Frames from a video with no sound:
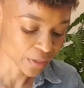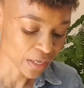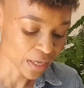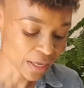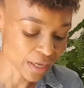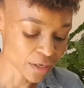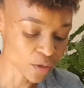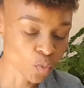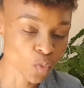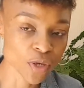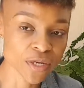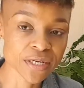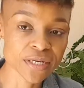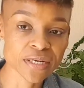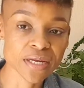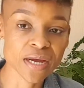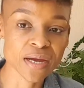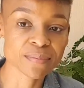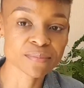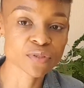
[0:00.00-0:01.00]
And when it
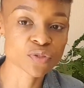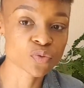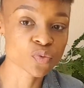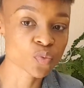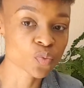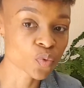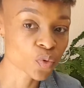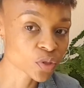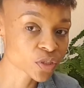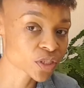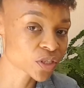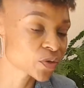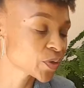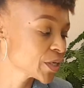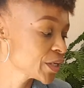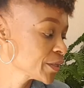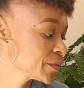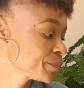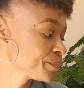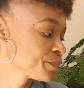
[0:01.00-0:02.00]
comes to
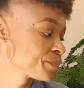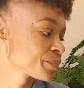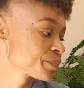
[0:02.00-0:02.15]
watering,